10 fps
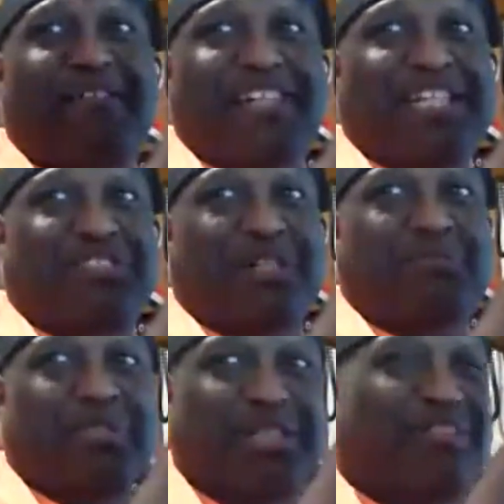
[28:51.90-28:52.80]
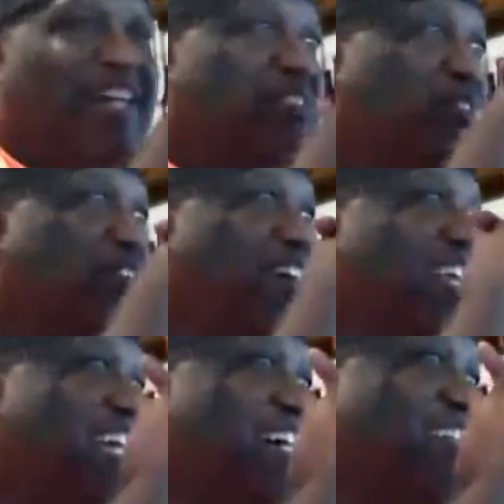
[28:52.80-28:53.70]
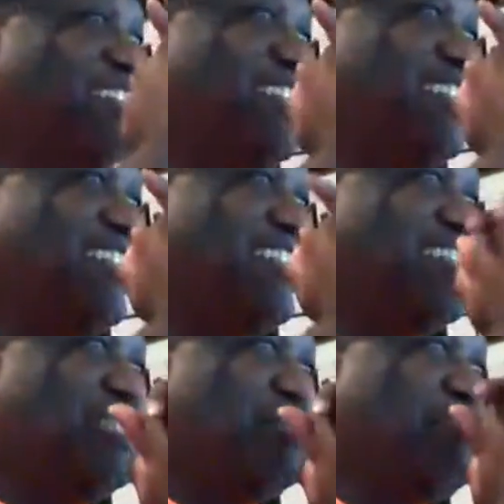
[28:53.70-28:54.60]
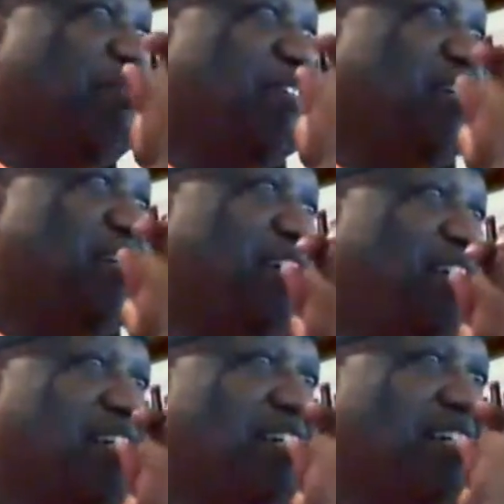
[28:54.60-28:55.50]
of trouble with the garage door right now. Raz one two four shows up. He says,